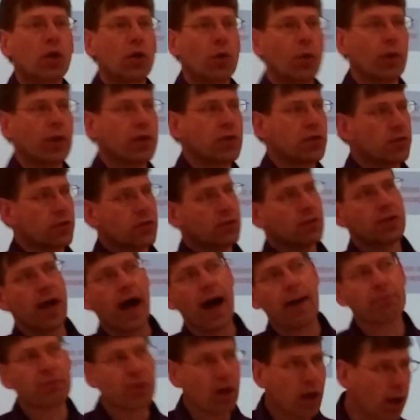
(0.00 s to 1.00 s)
which
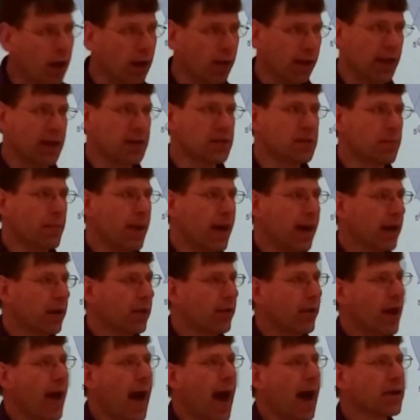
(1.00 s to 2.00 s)
stopped all enzymatic
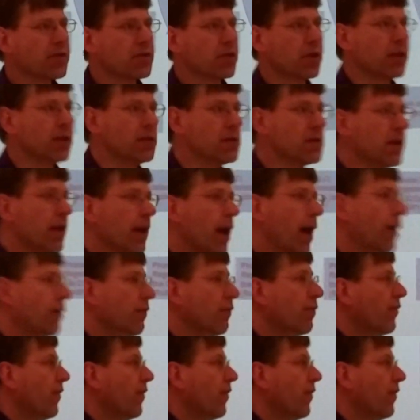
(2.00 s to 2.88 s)
reactions and